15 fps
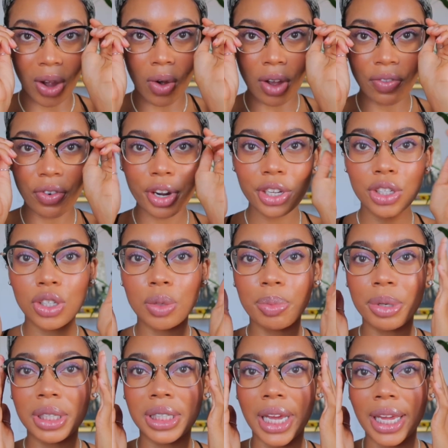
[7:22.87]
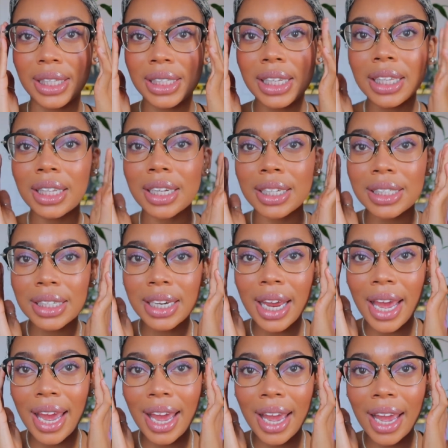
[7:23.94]
going for a super dainty look
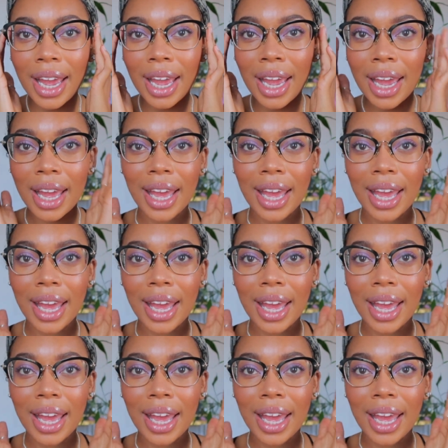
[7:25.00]
today.